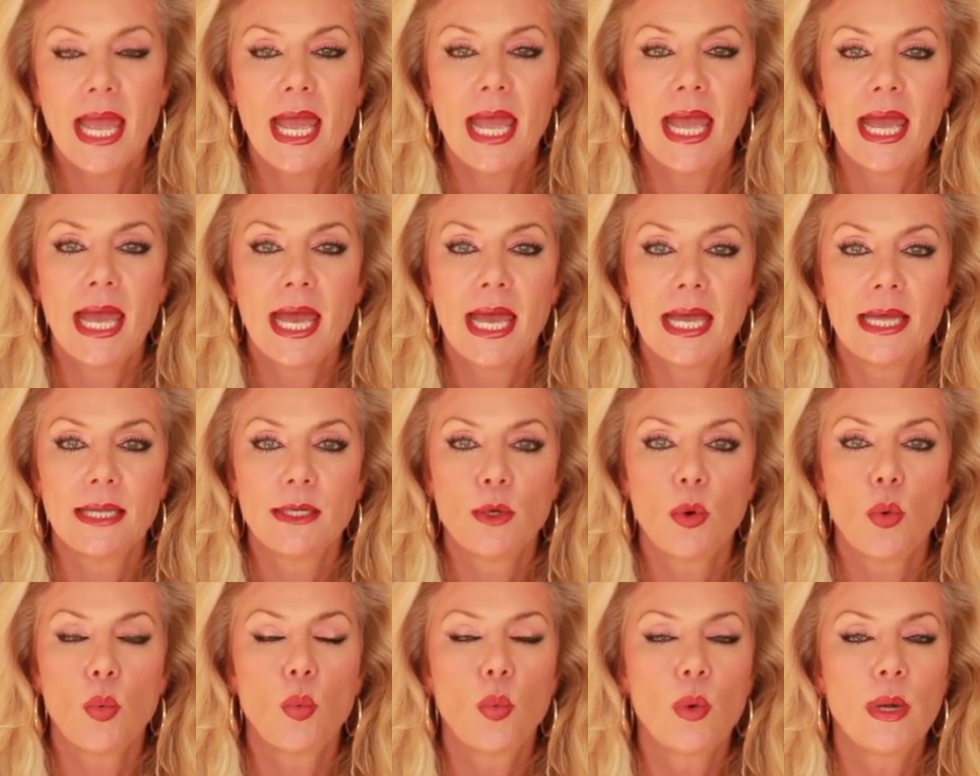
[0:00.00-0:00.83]

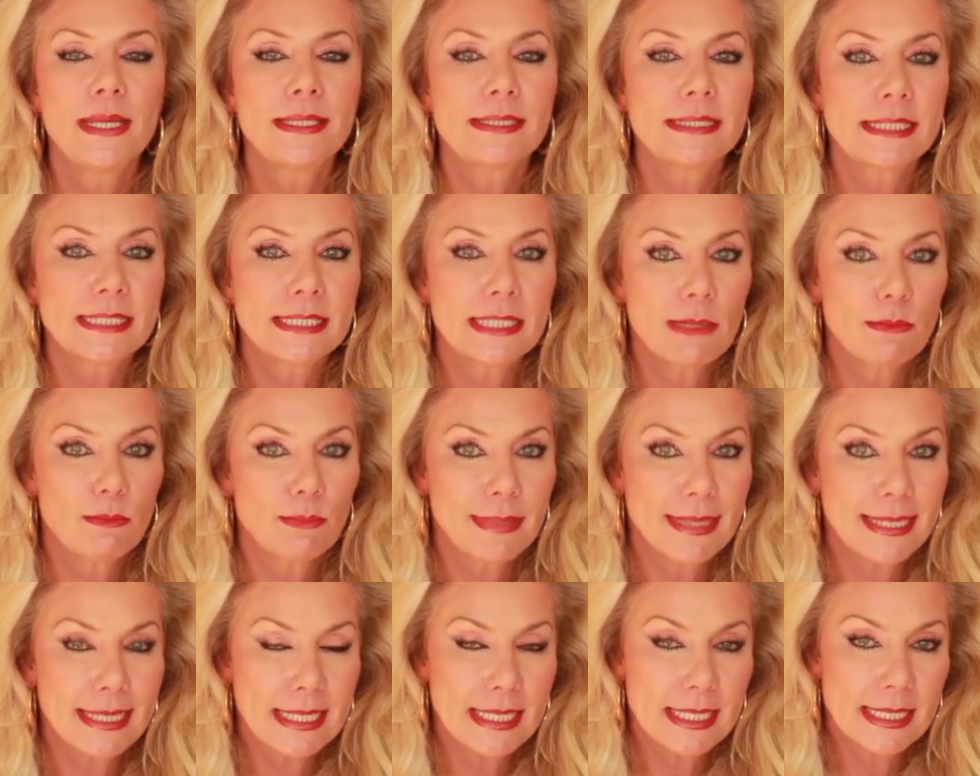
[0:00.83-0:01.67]
And when
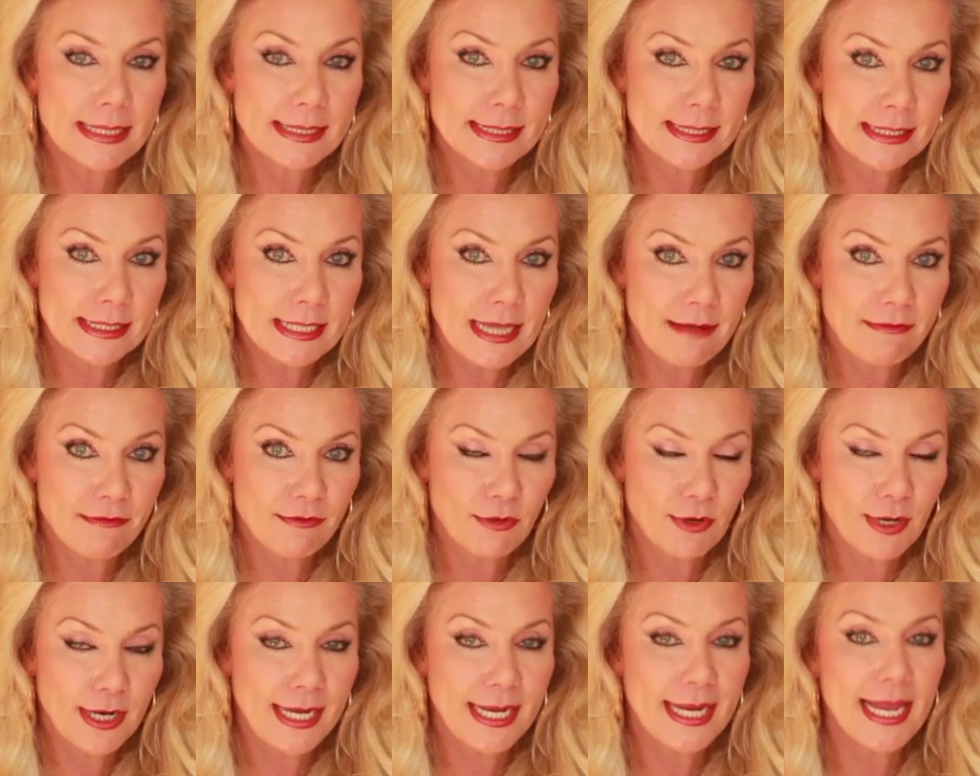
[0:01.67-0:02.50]
somebody is
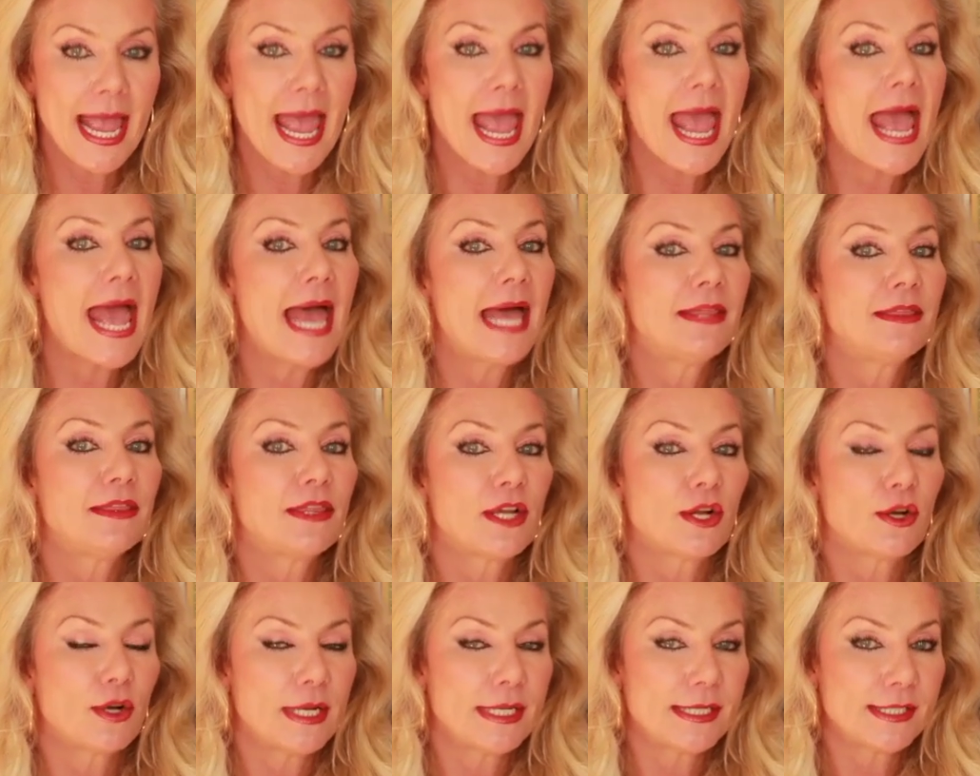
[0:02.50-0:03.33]
suffering and
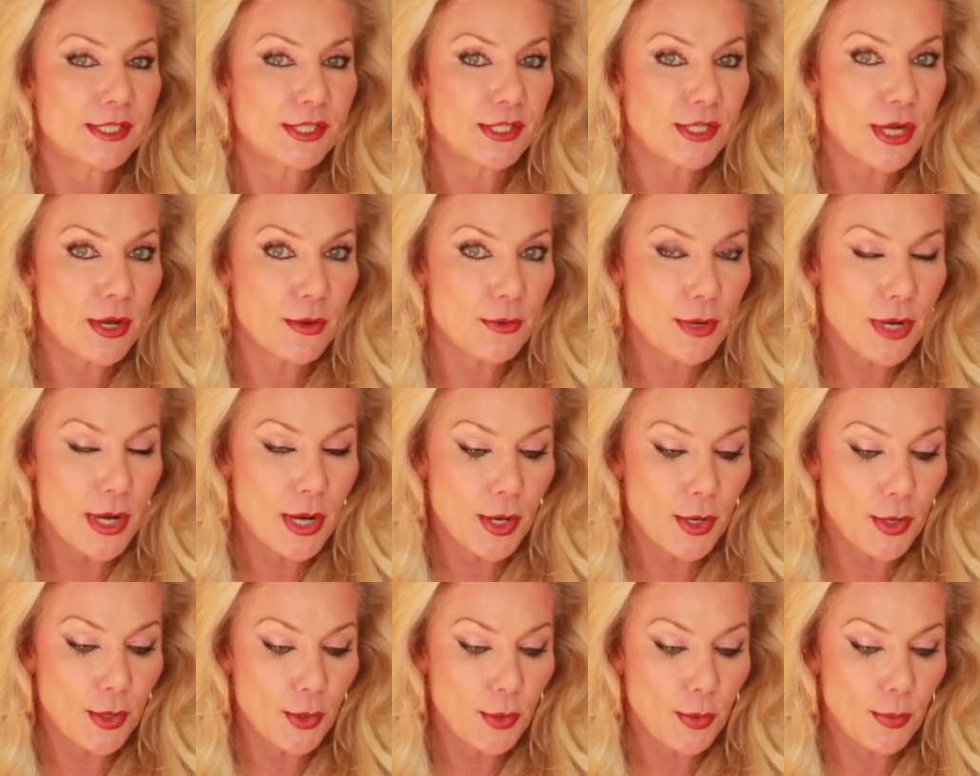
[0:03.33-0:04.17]
there is no
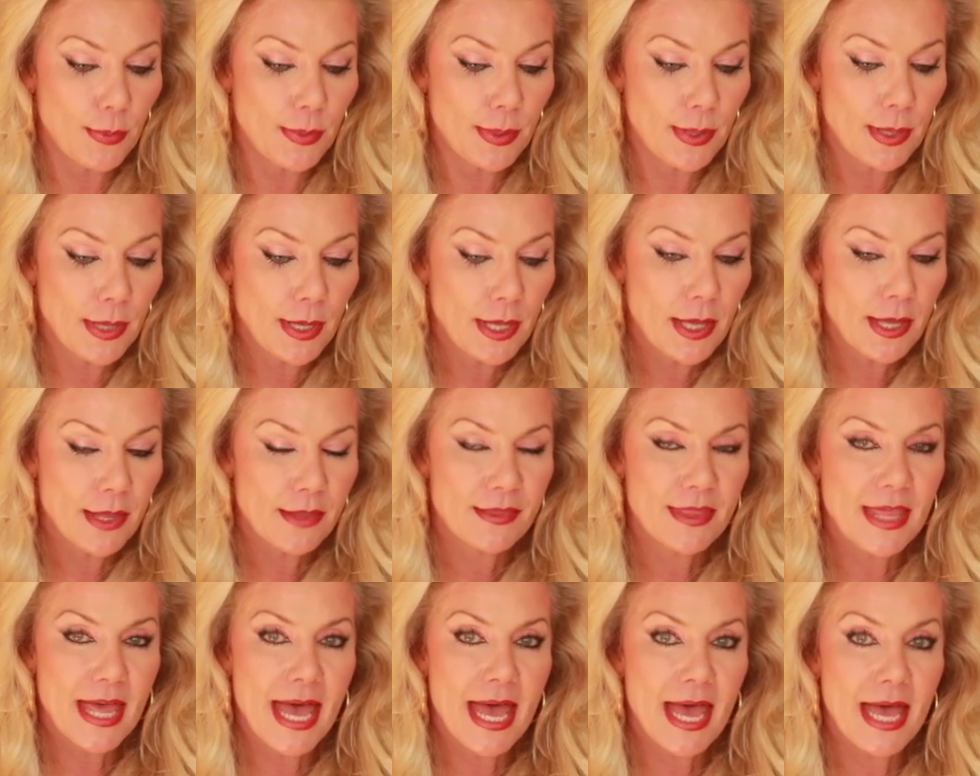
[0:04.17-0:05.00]
hope
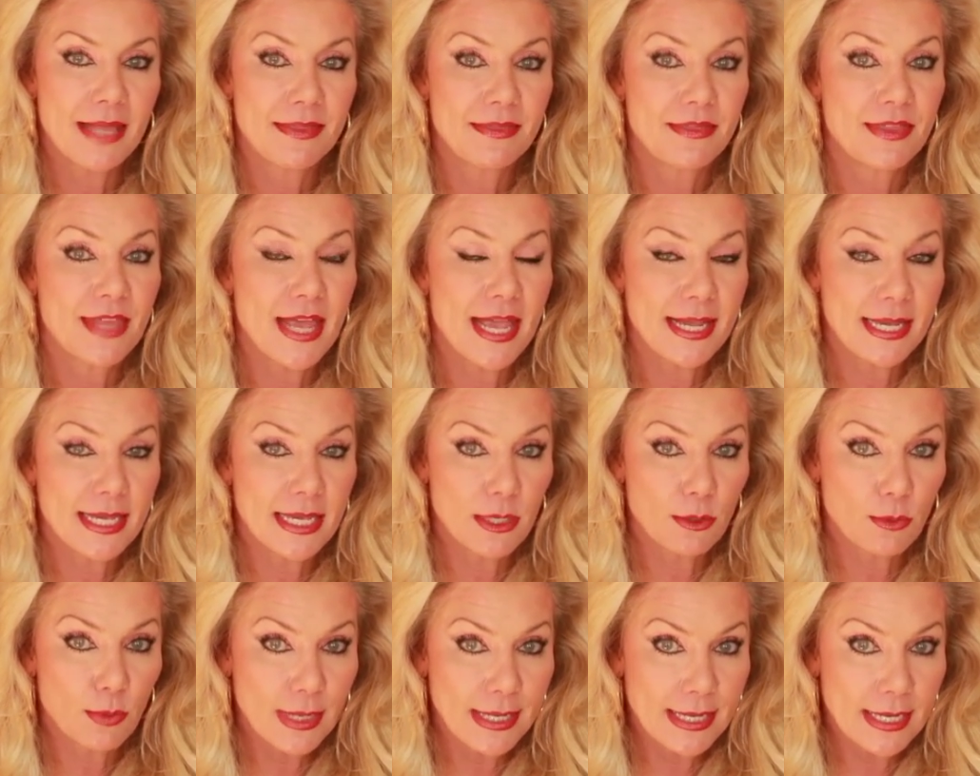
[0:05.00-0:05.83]
that they
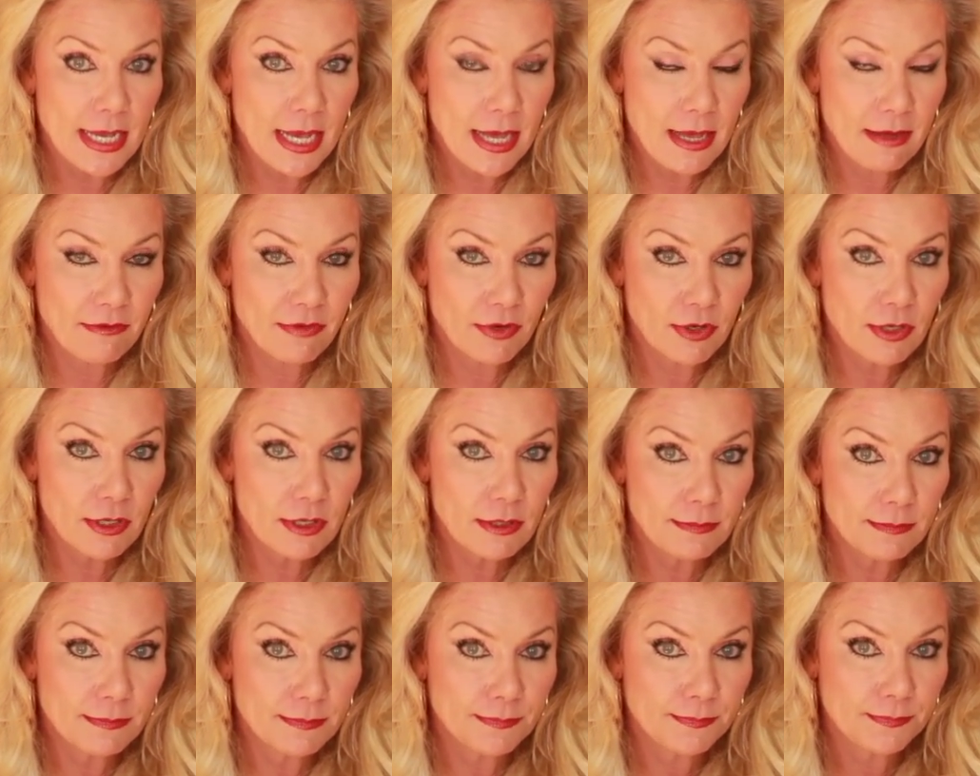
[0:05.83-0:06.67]
can
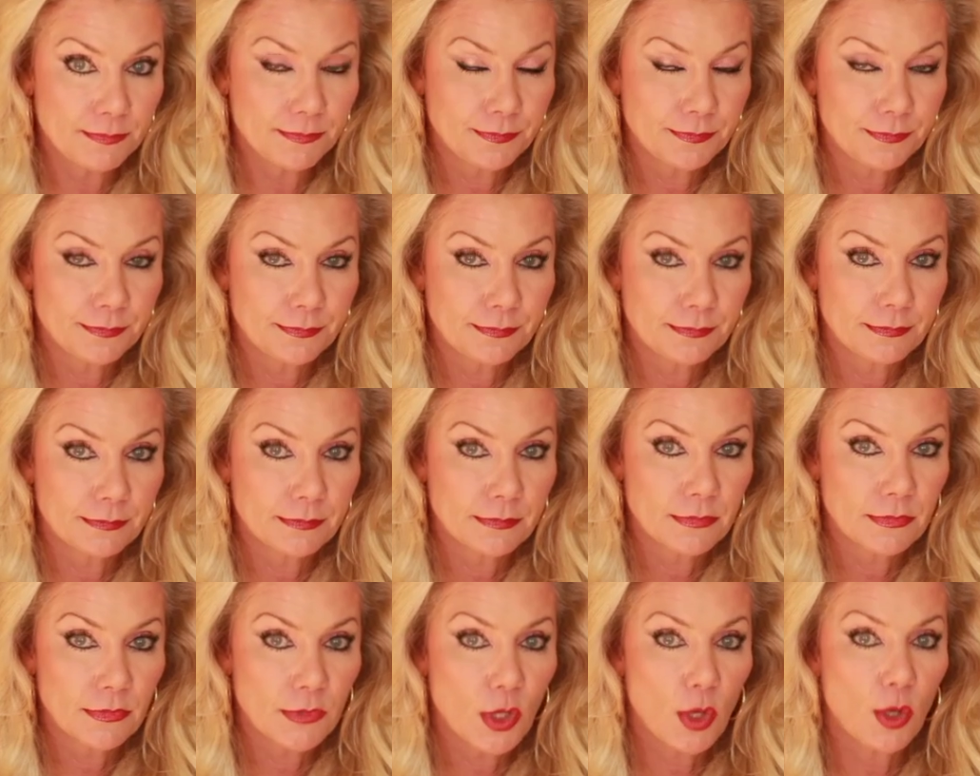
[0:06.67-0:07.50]
recover
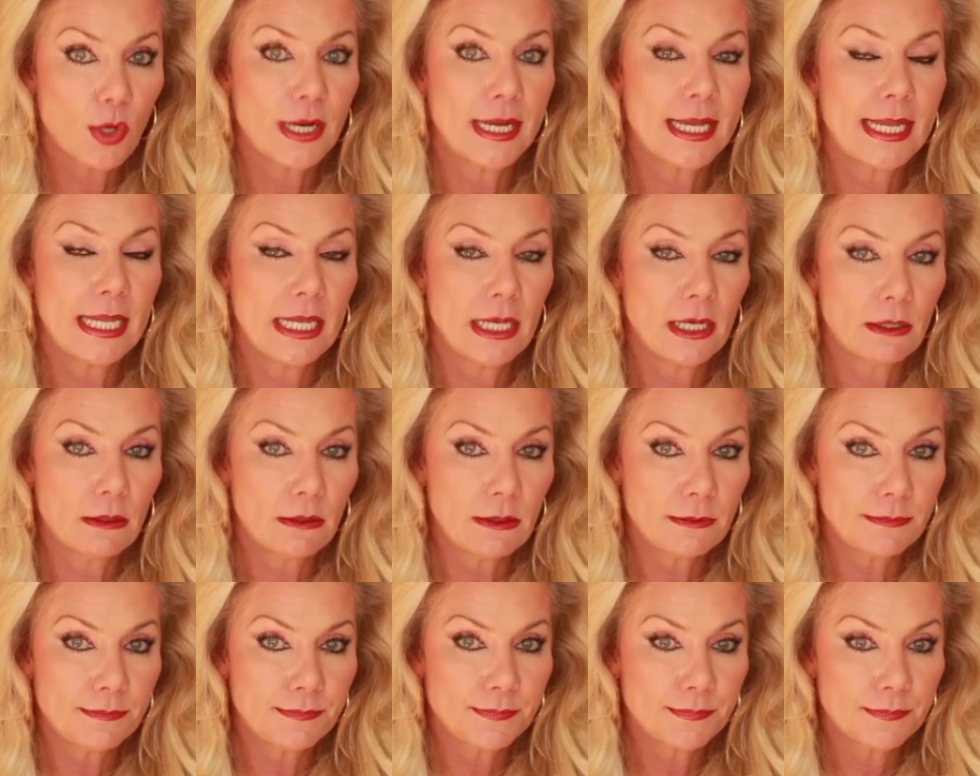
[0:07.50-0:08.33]
or
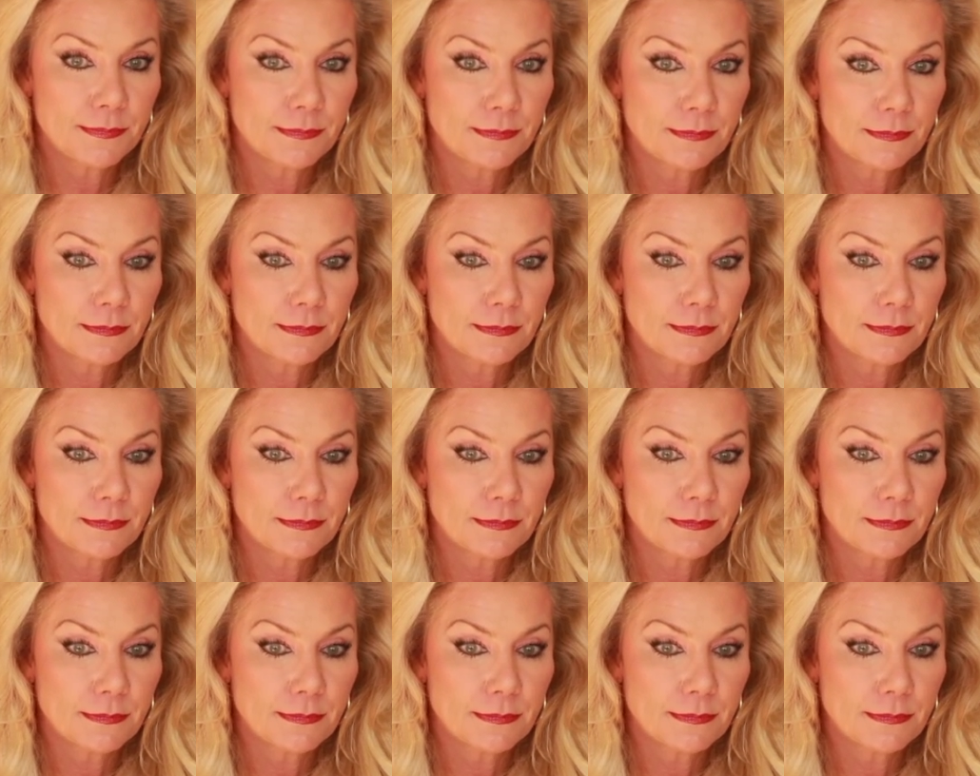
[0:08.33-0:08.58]
heal,